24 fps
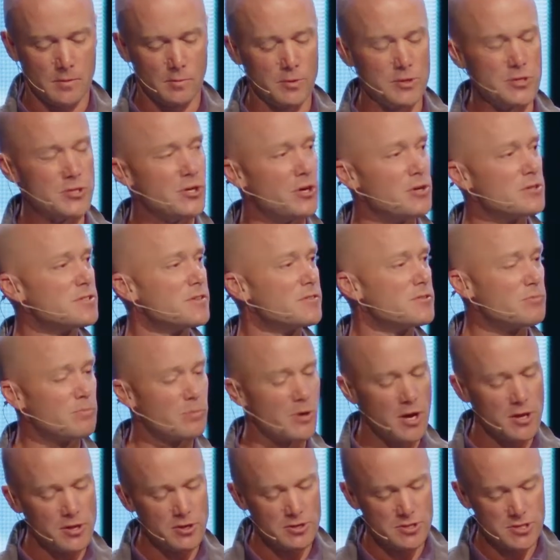When Joseph's
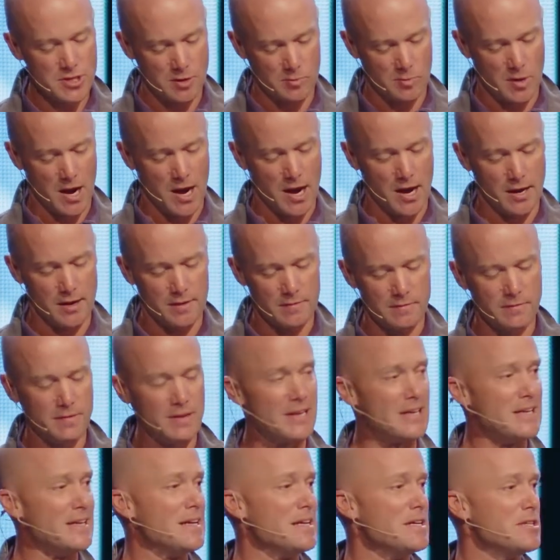brothers arrive
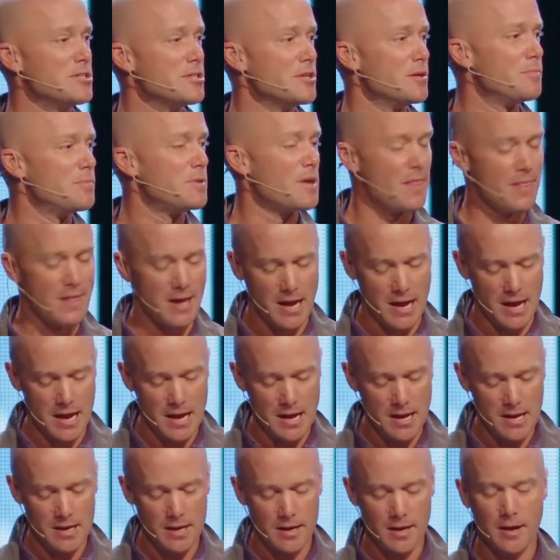in Egypt,
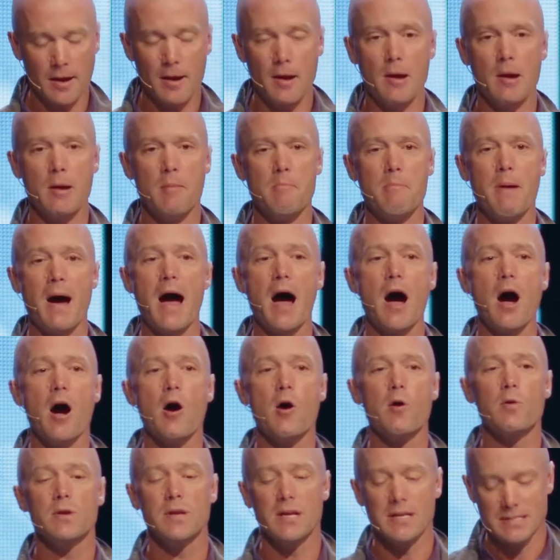they
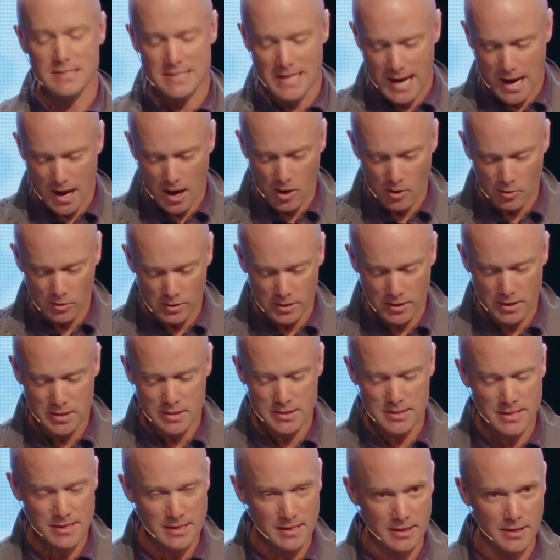bowed down
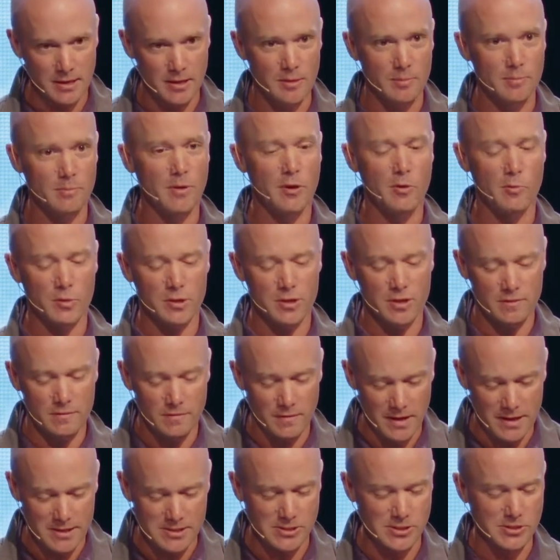to him with their
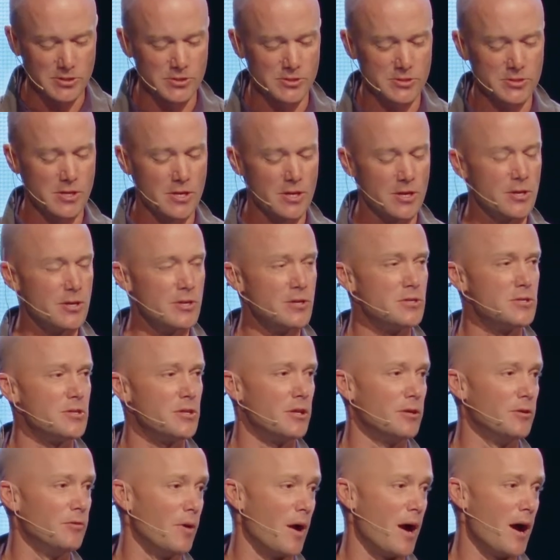faces to
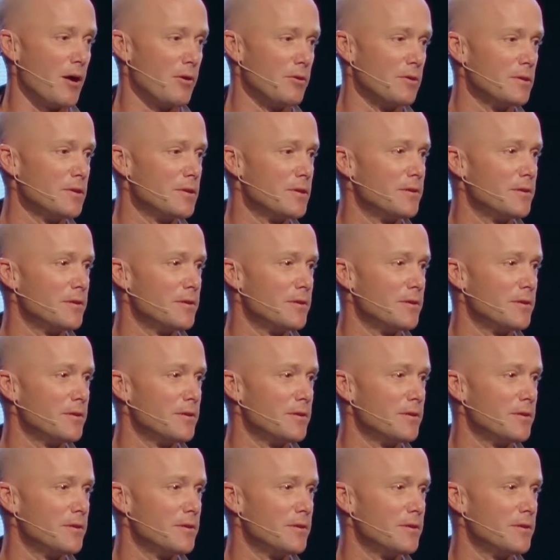the ground.